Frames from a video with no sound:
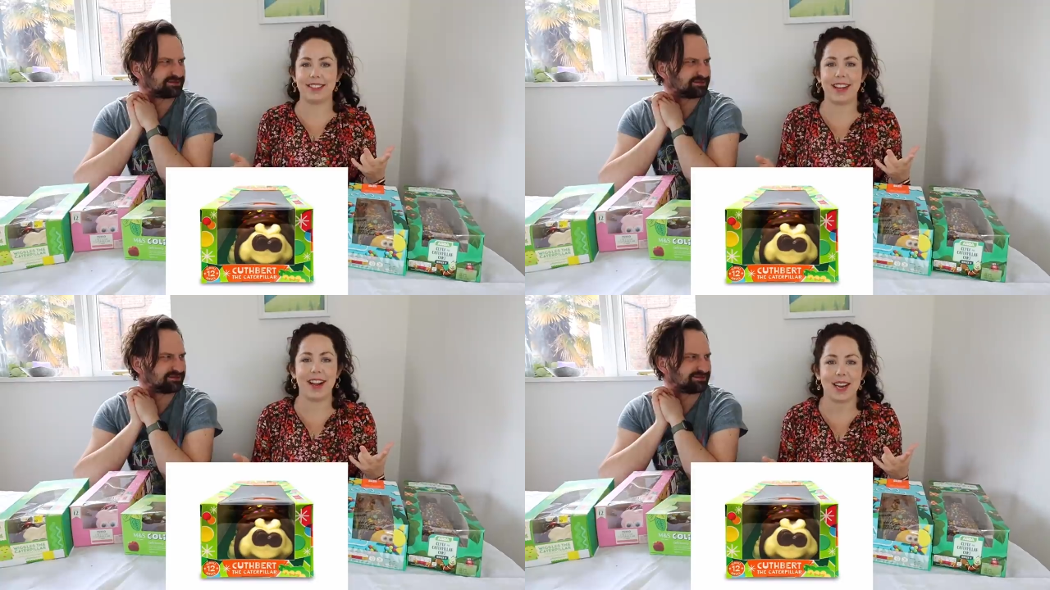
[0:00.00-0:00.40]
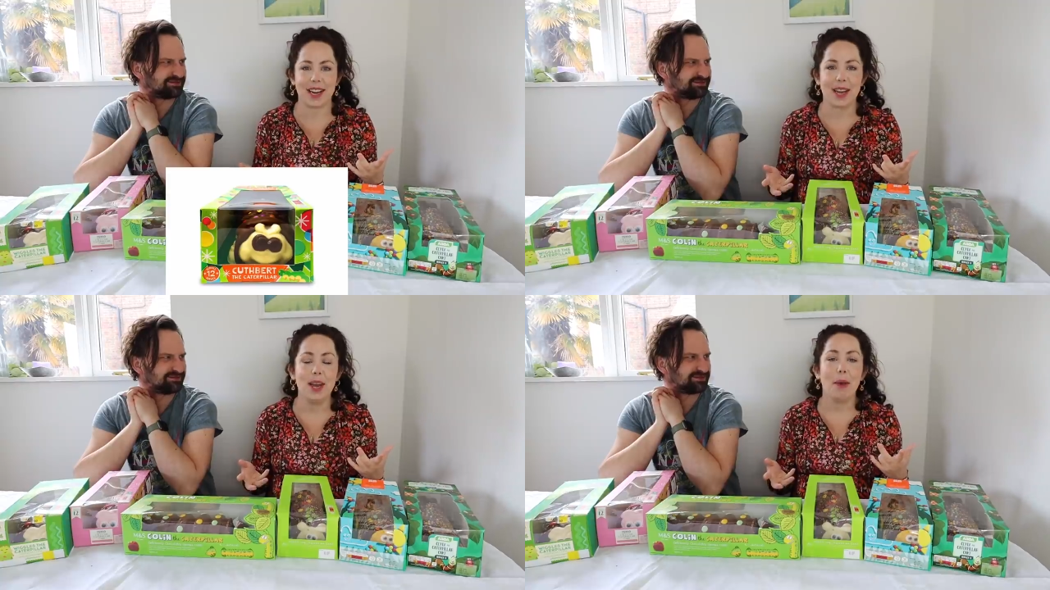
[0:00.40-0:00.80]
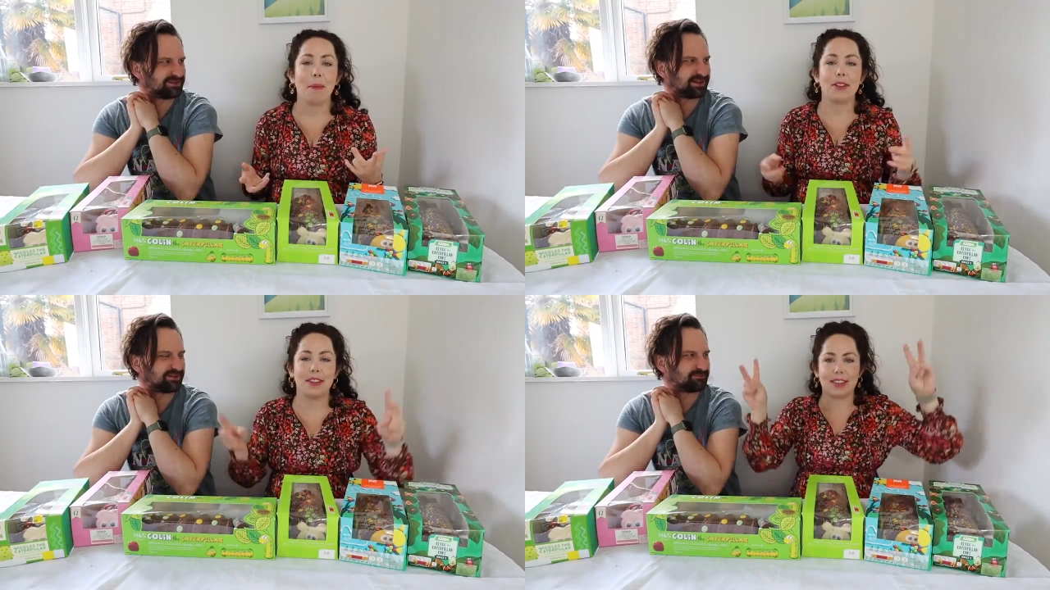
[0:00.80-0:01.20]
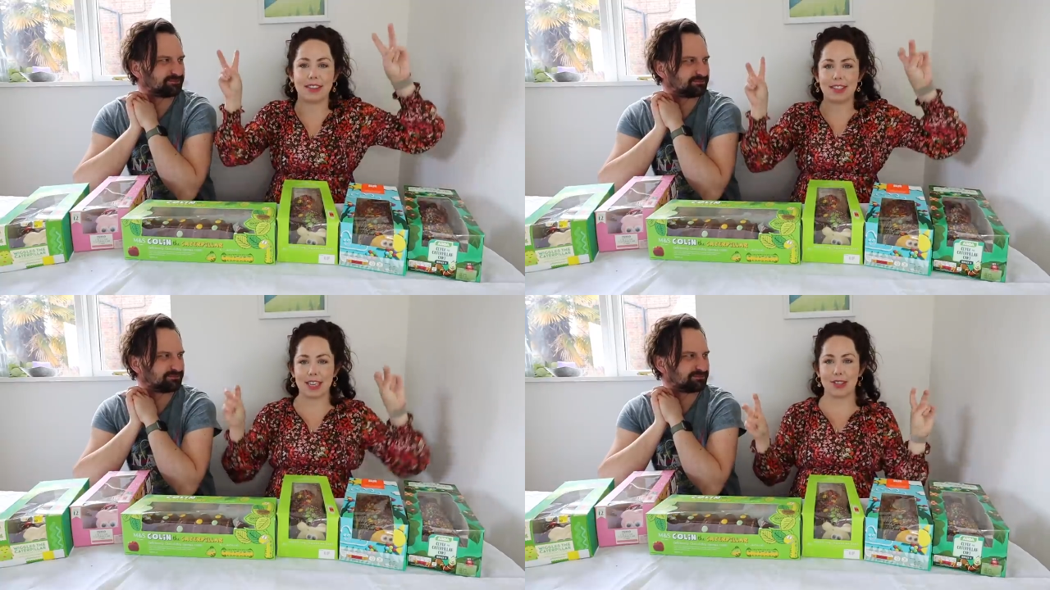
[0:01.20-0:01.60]
Speaker 1: selling because yeah. it's a
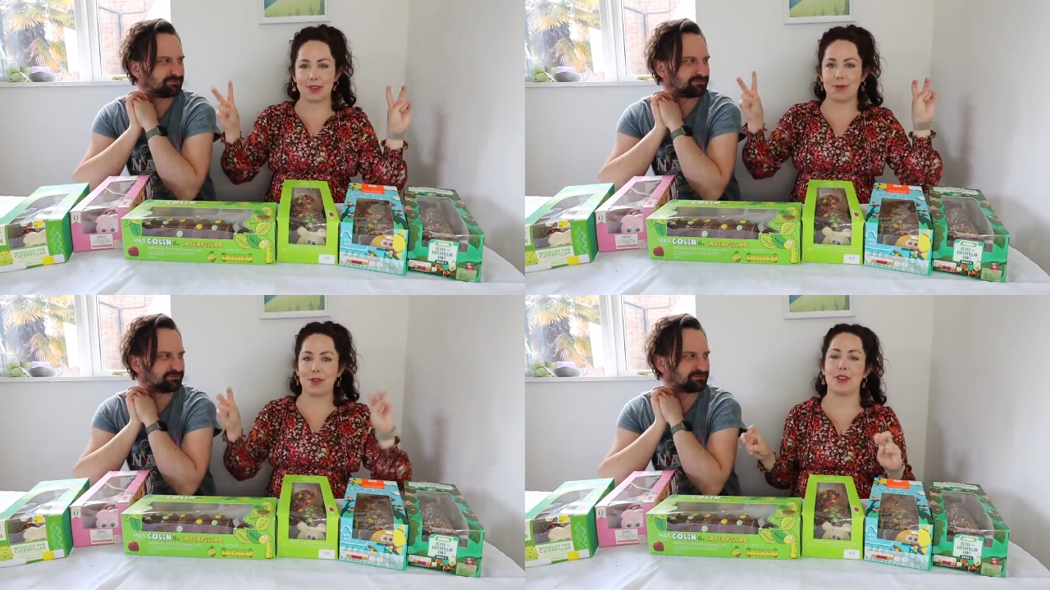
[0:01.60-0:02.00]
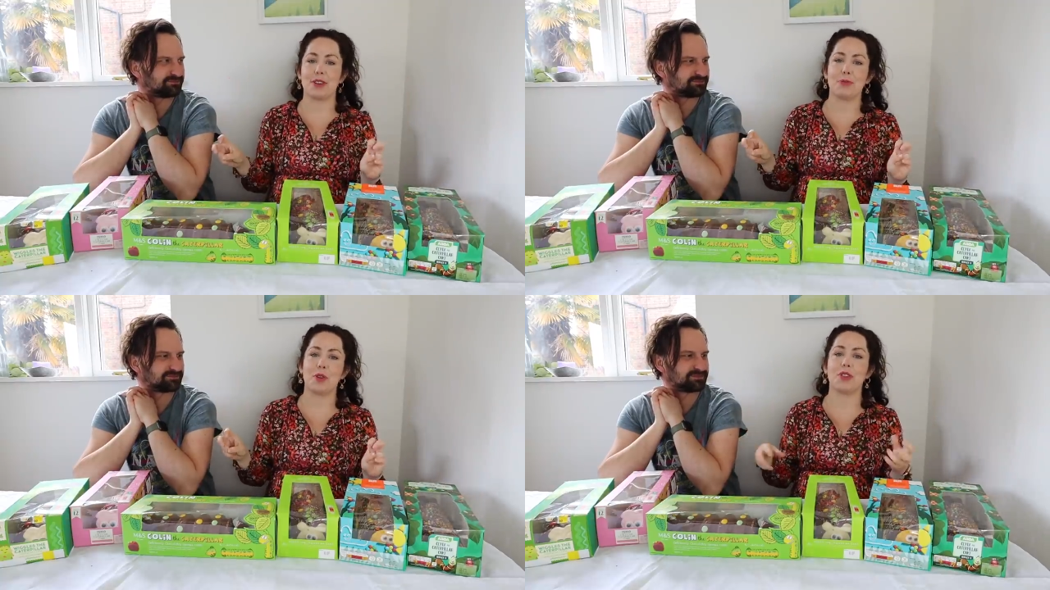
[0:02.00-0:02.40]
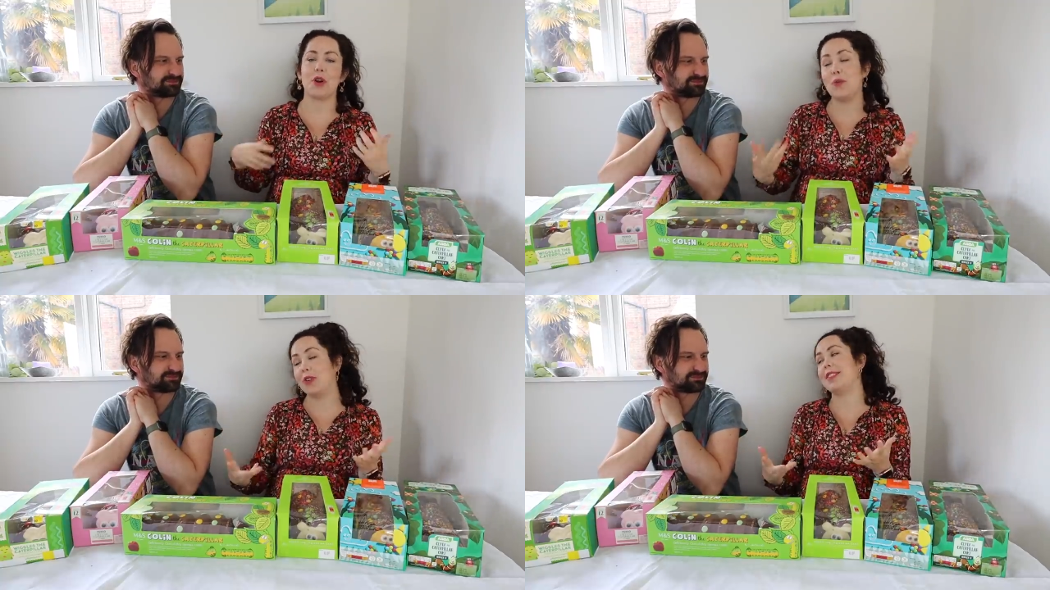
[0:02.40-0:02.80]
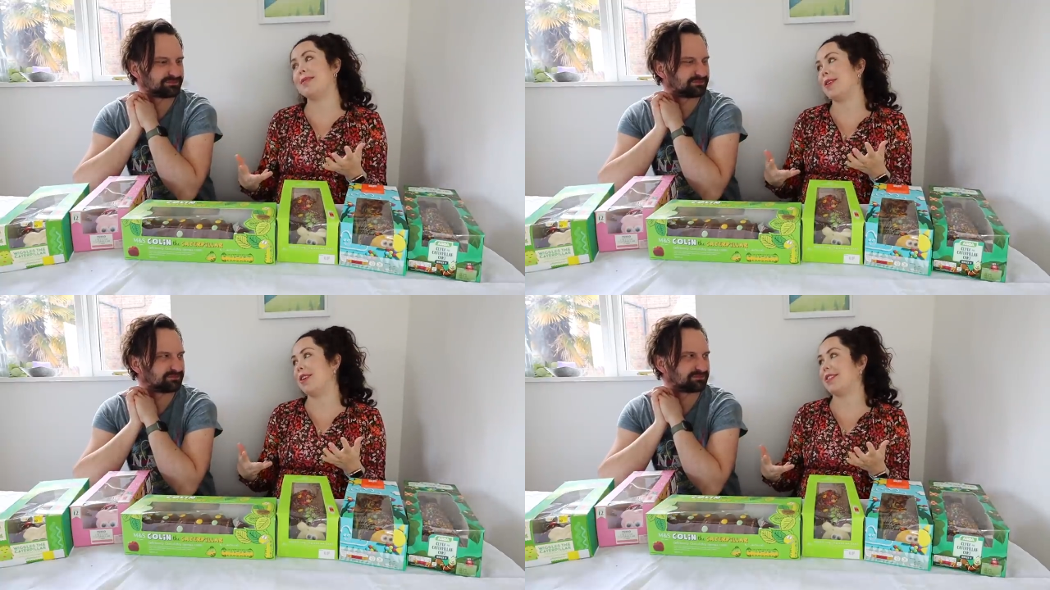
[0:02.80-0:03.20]
seasonal product because
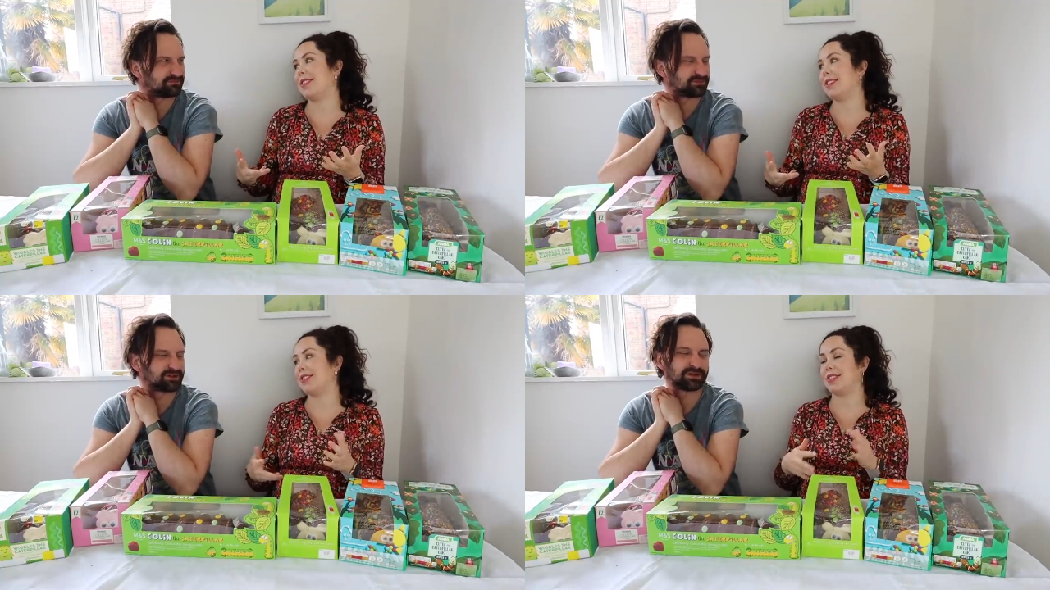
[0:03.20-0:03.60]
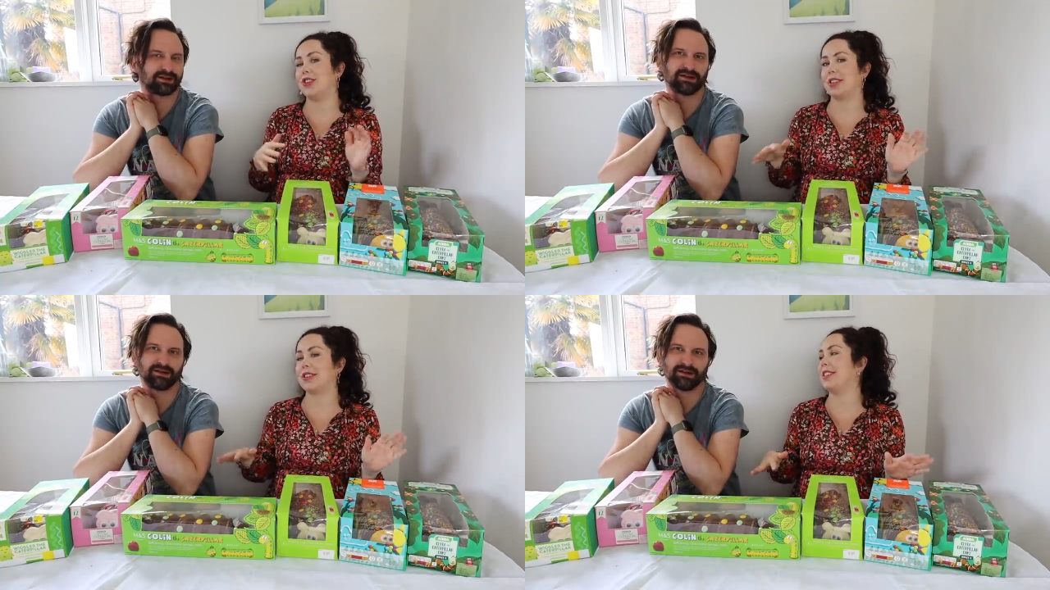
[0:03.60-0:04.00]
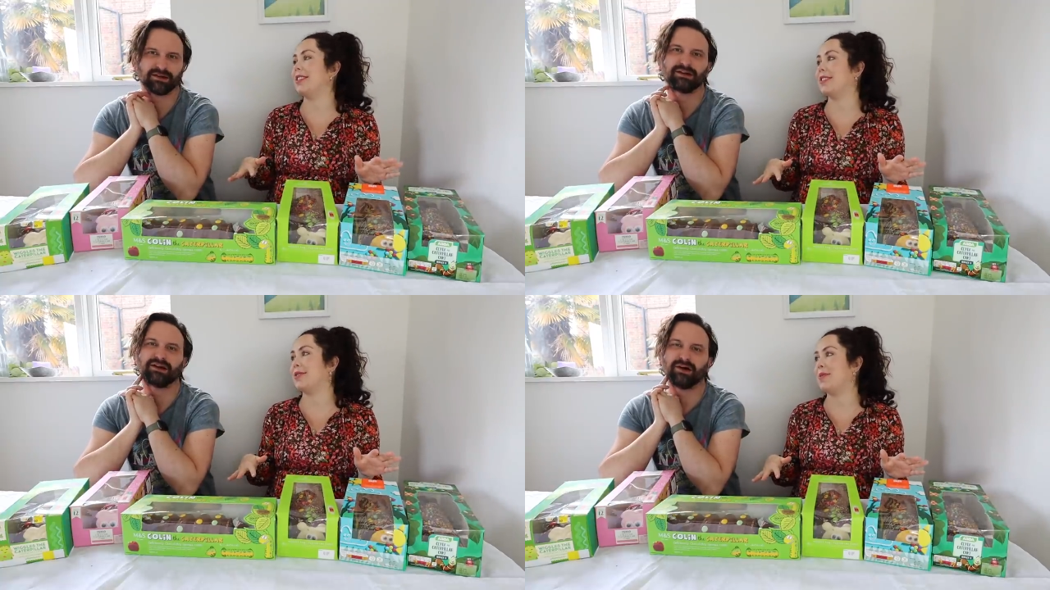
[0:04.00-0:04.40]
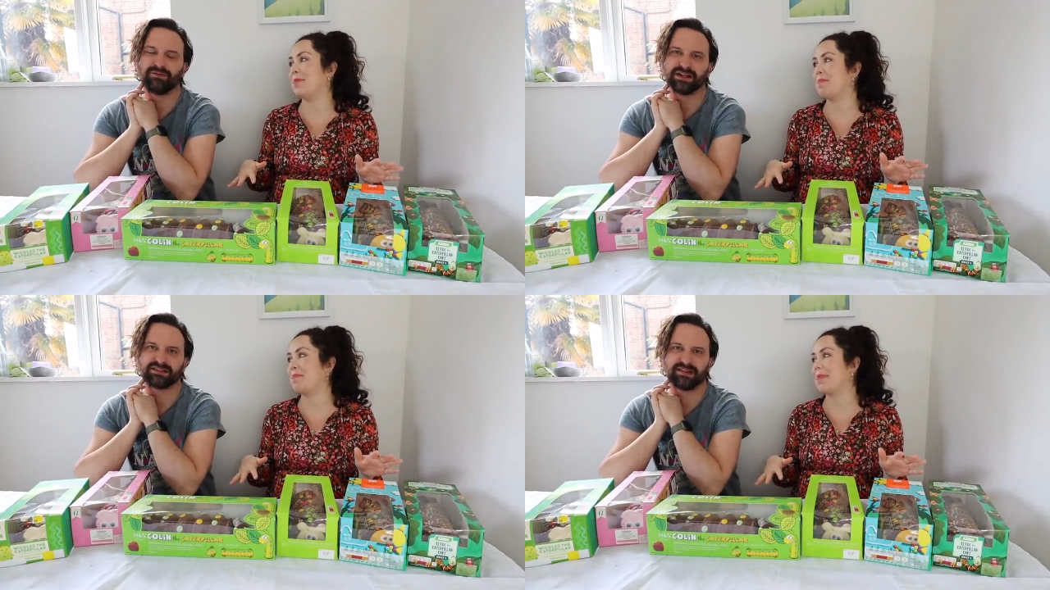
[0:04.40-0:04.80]
obviously birthdays are just seasonal.
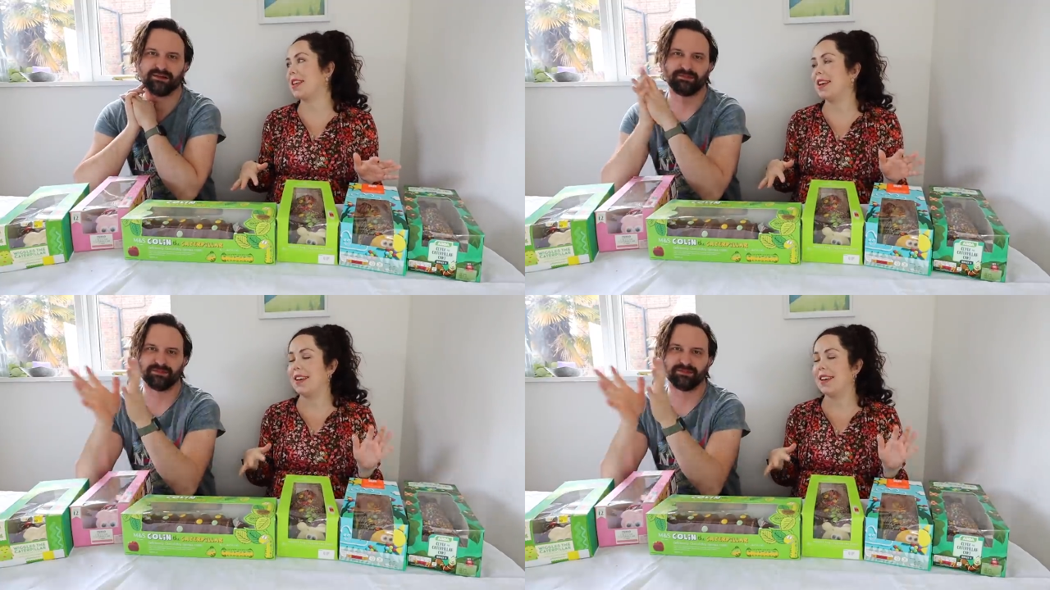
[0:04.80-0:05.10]
Speaker 2: Obviously.